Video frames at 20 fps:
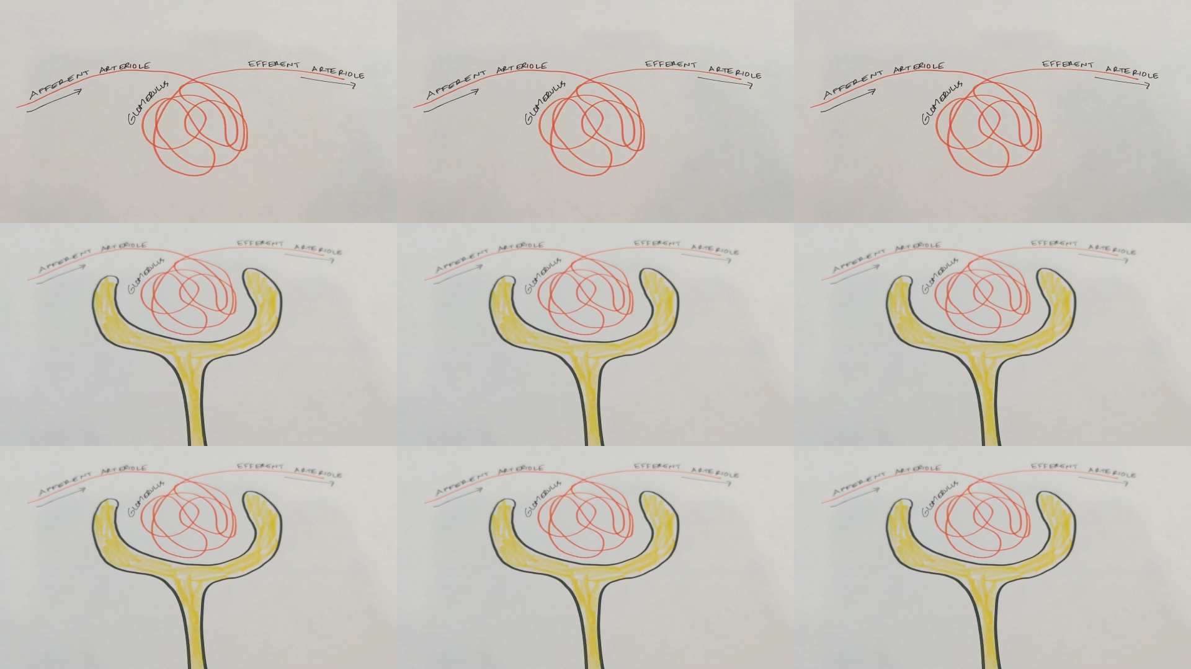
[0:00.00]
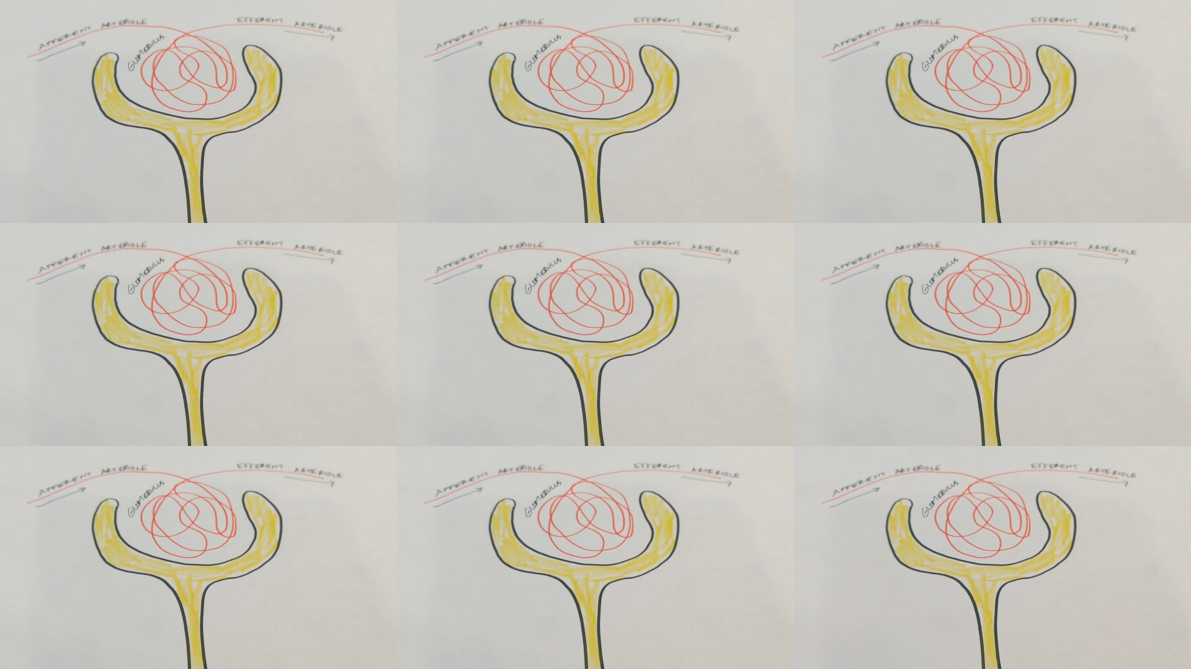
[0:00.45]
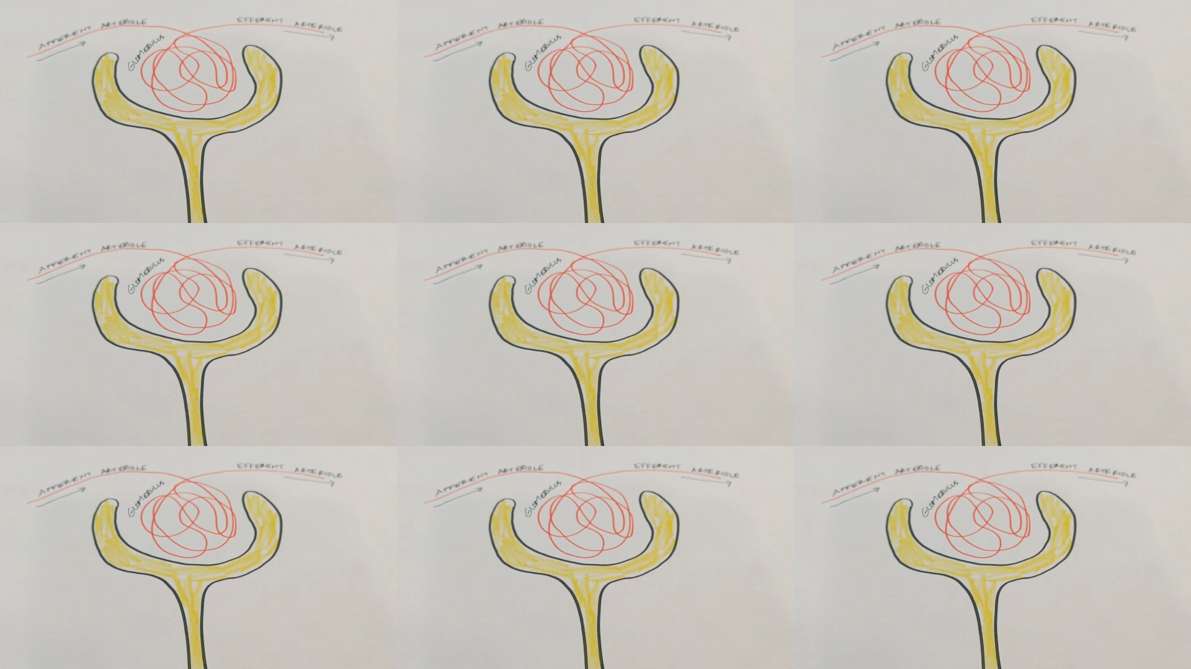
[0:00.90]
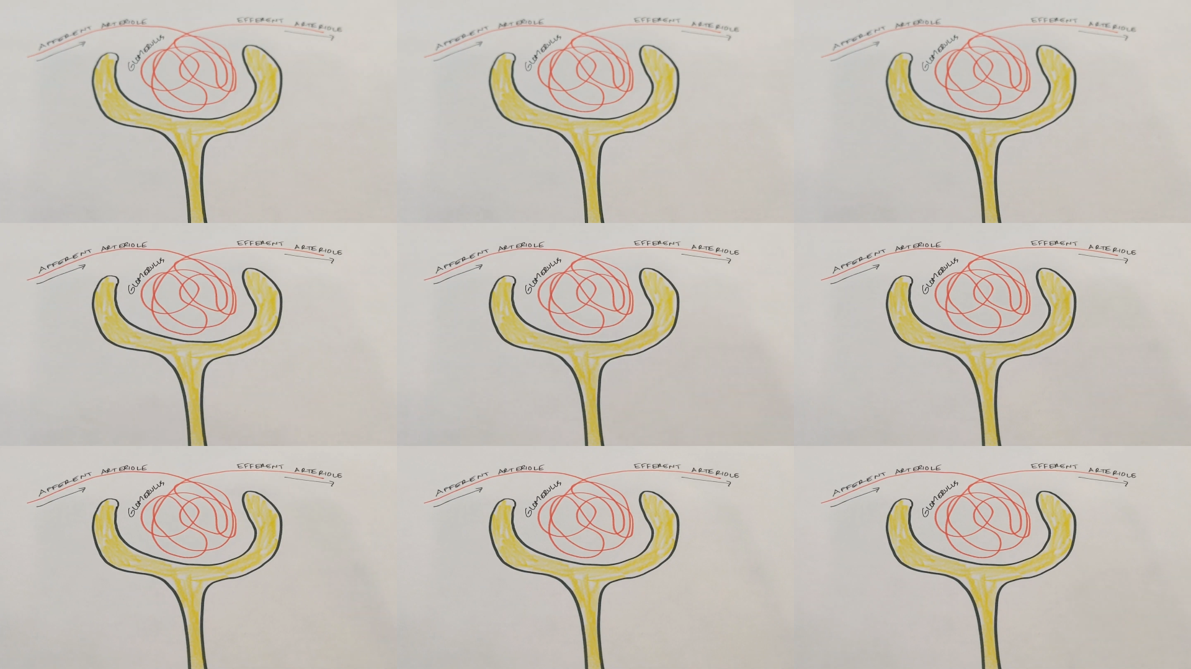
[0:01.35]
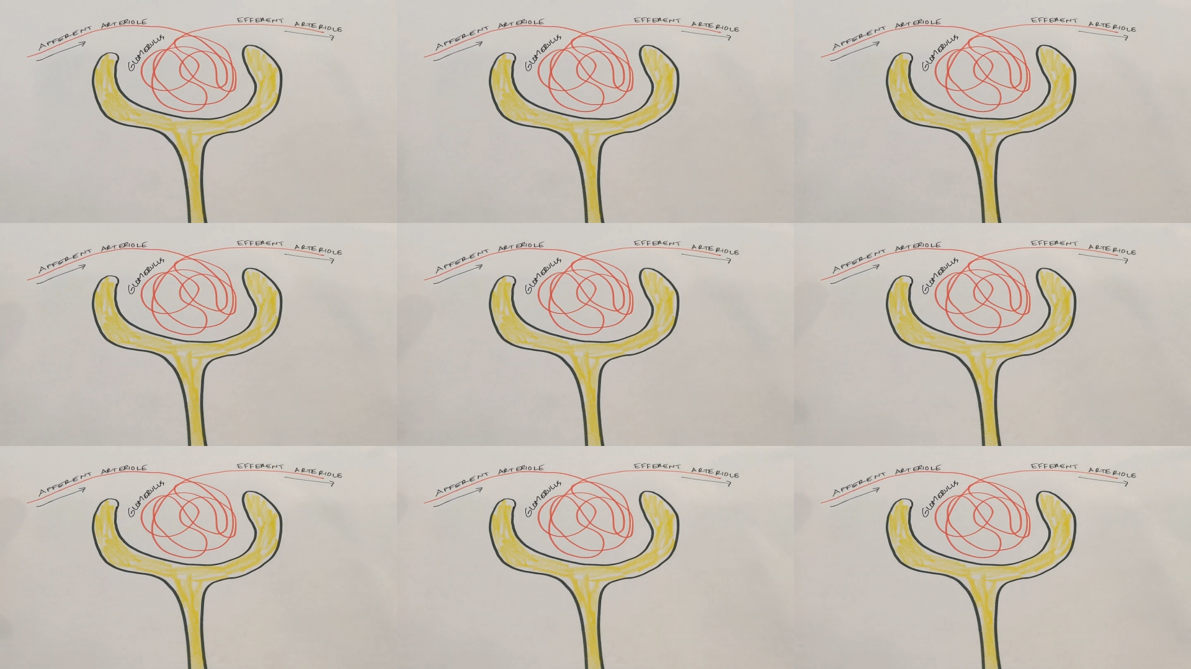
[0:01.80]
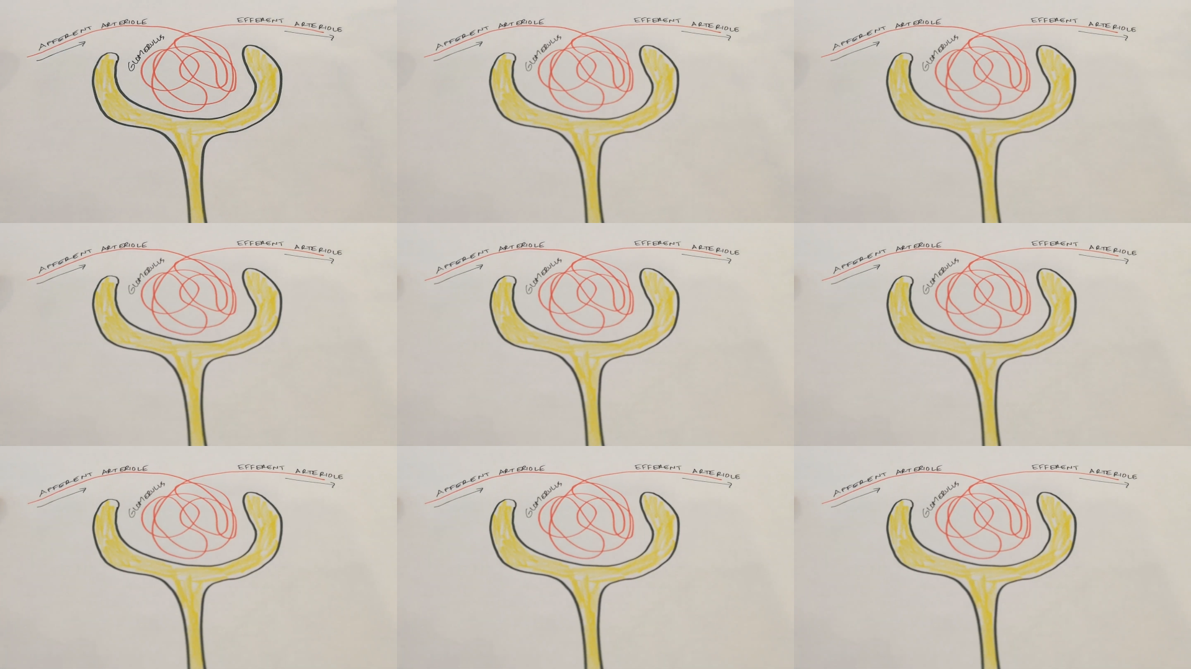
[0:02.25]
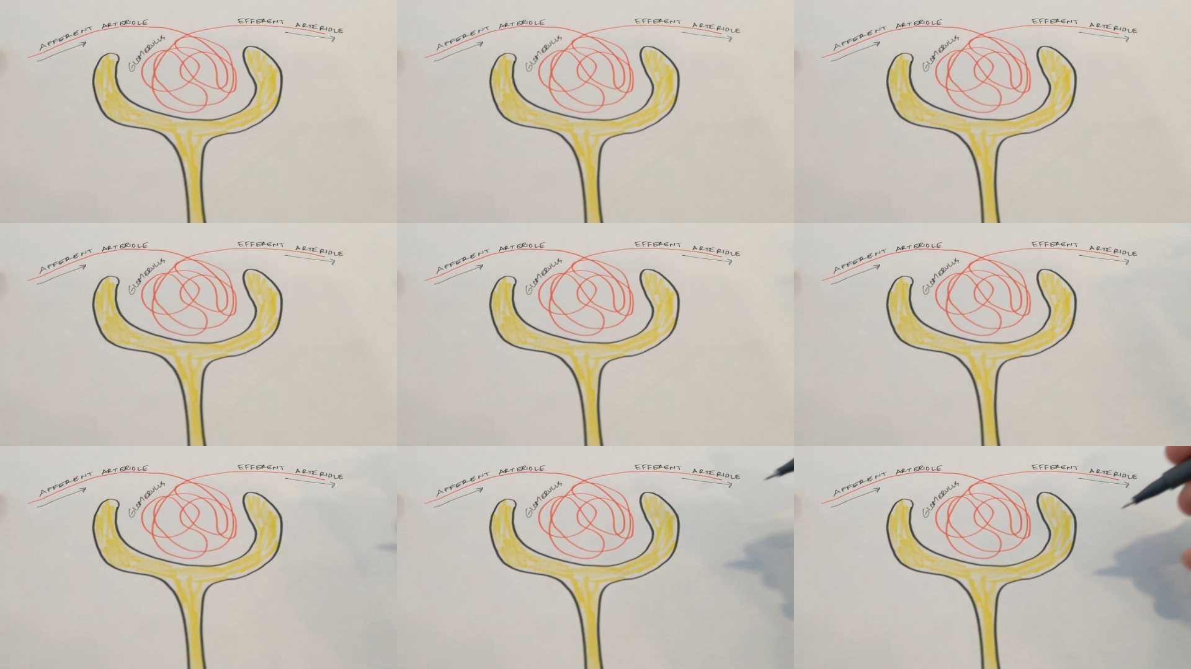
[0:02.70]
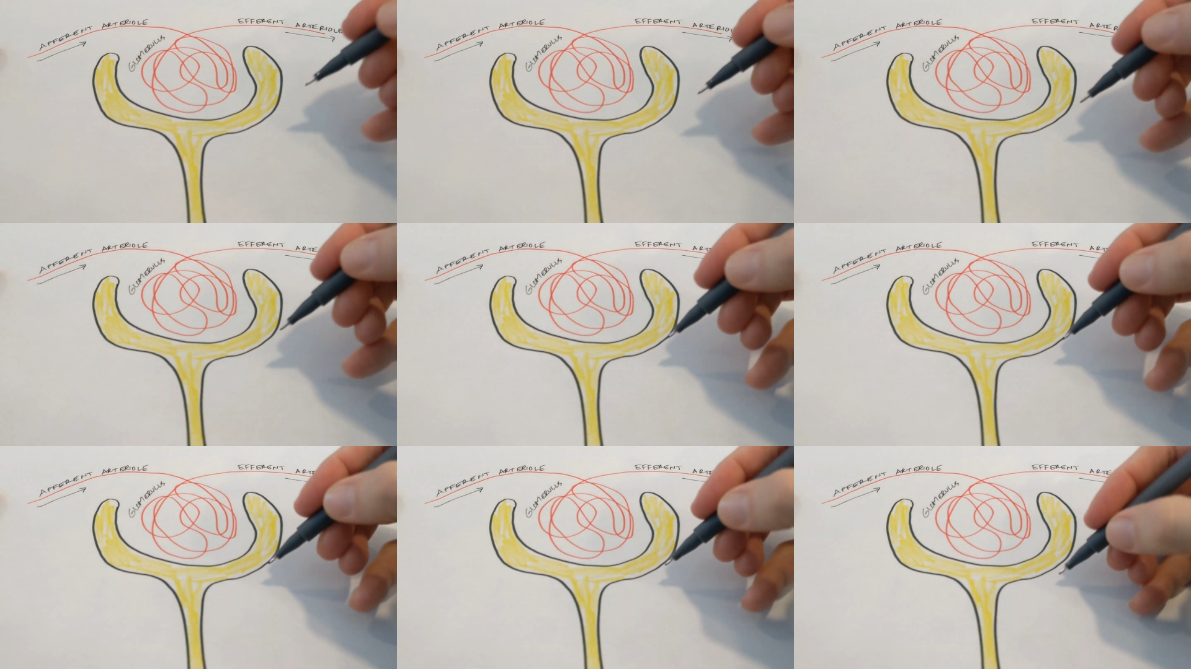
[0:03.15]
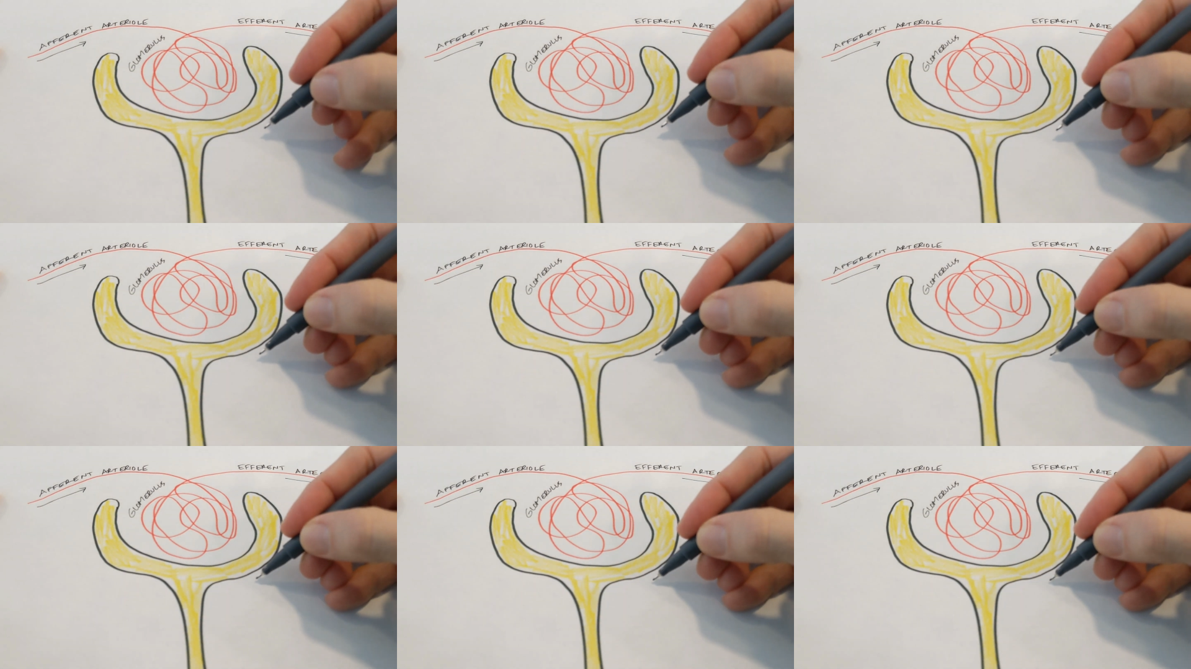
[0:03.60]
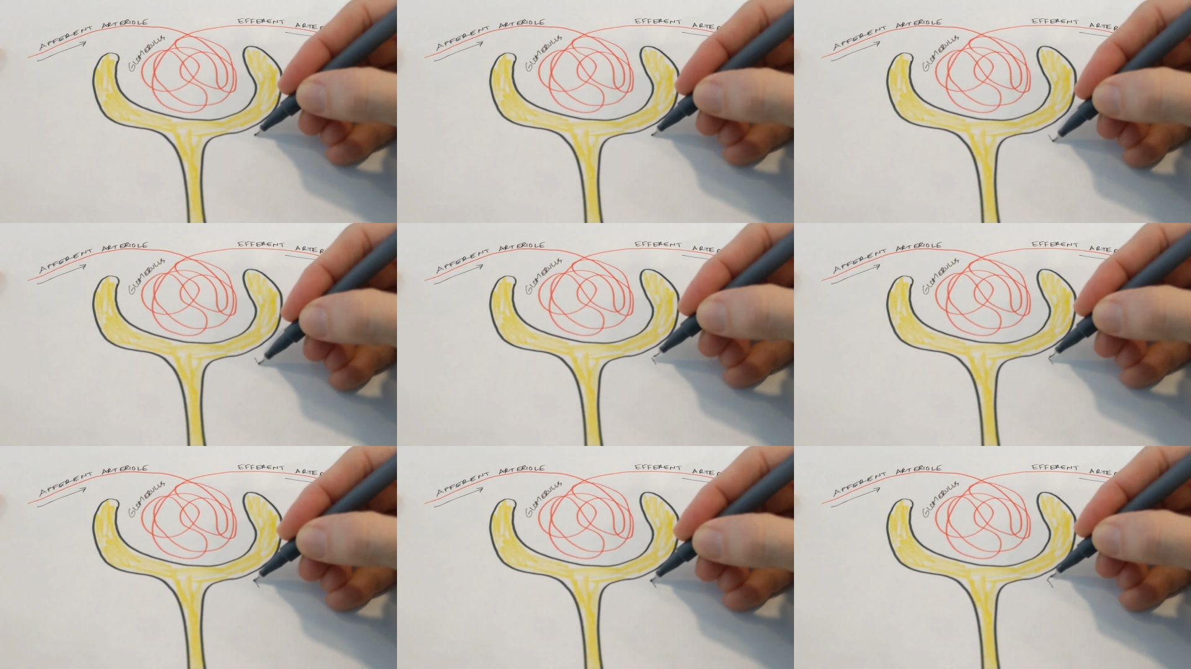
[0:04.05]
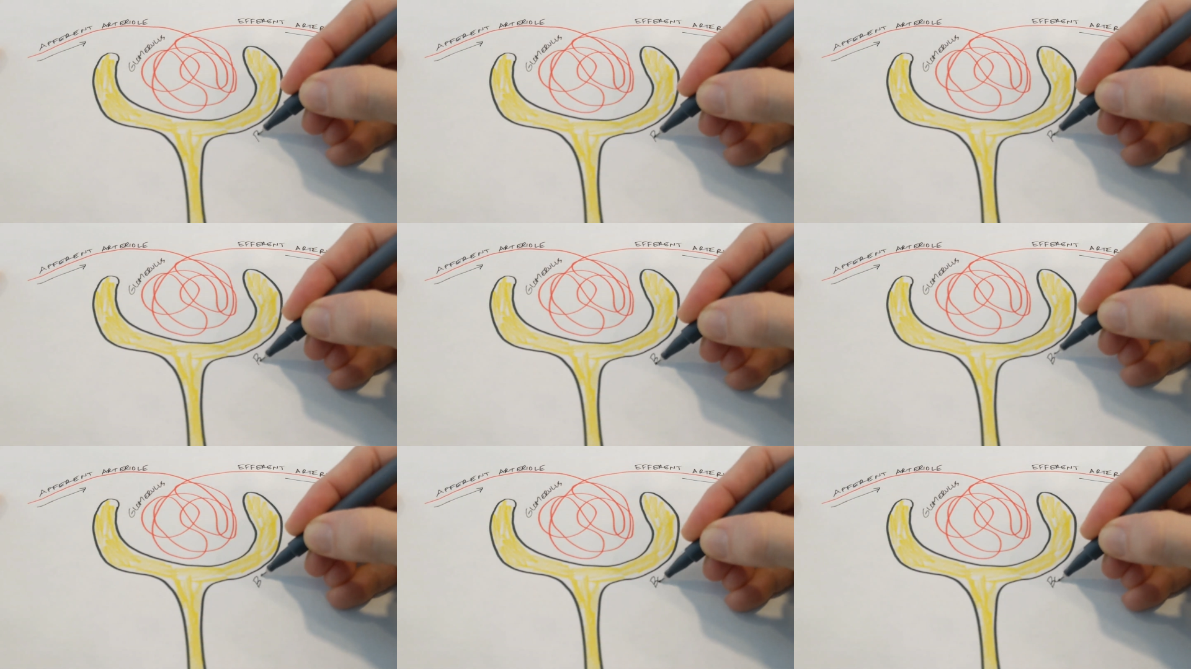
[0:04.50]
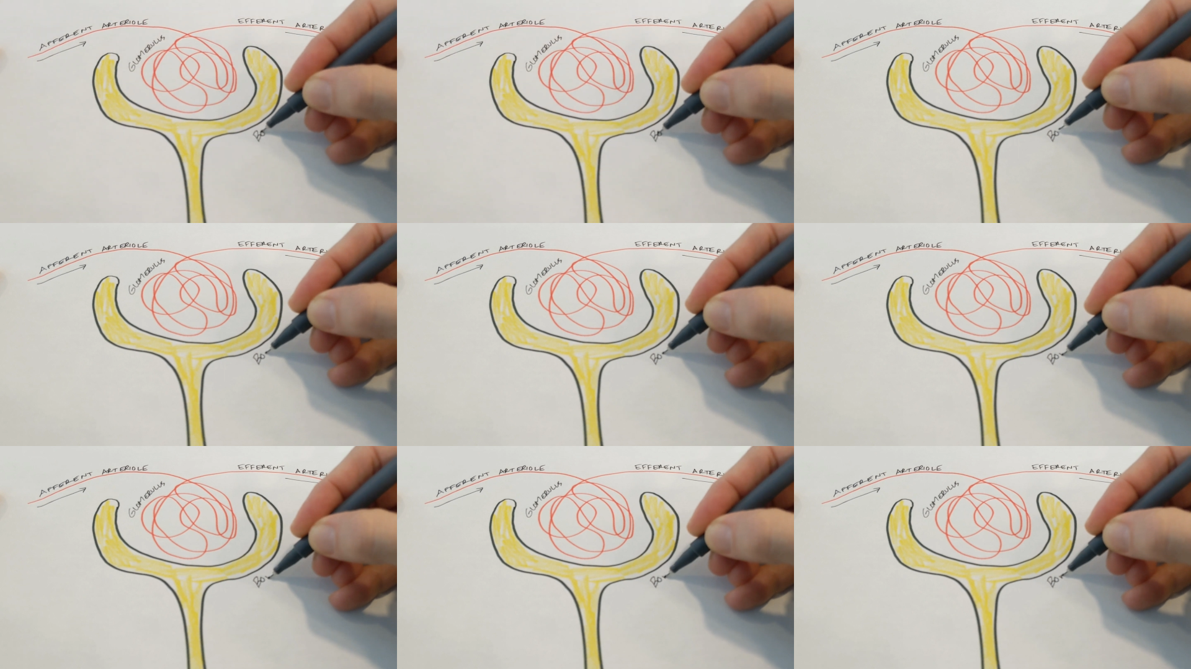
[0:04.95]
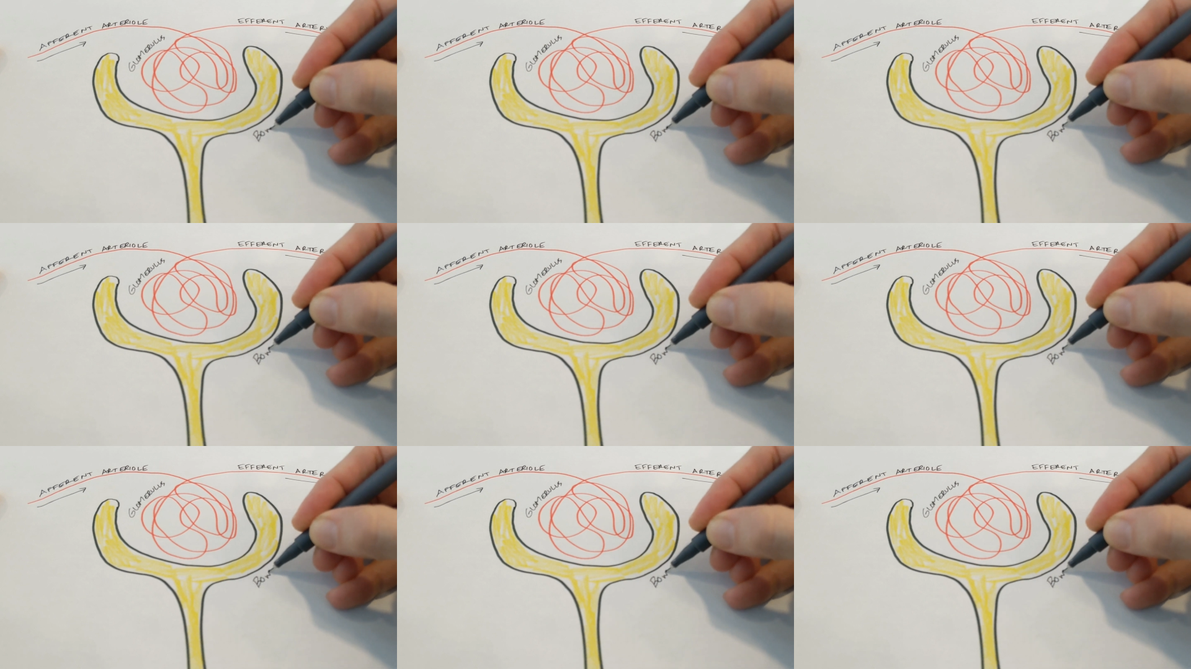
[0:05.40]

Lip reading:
(no speaker visible)